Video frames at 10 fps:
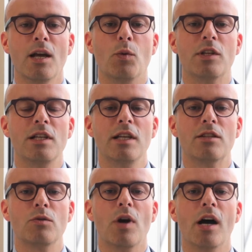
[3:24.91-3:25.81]
which
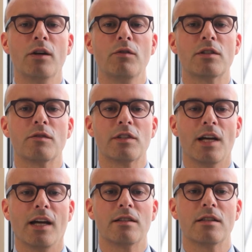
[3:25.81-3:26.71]
leads to hundreds of
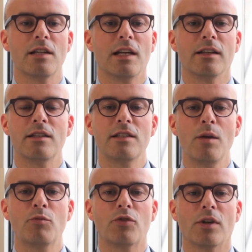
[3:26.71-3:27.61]
sites selling the
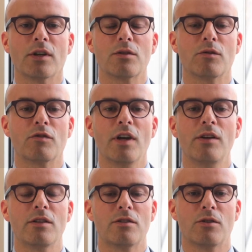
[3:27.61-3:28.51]
same products on
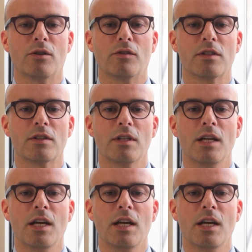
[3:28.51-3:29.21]
various servers,